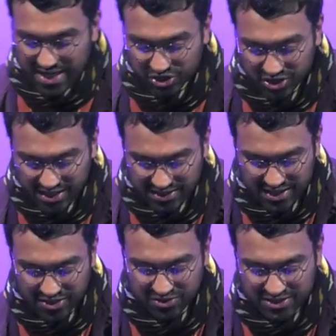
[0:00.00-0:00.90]
engineer
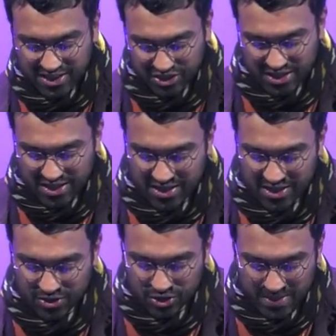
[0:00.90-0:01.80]
turned researcher
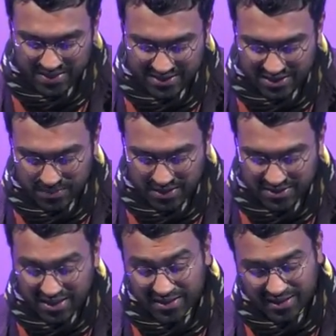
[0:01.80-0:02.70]
who spent 6 months
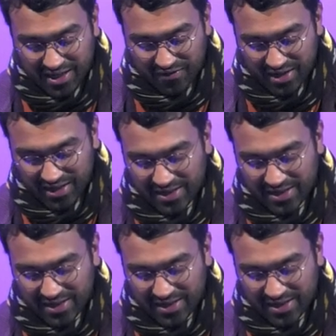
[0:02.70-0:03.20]
undercover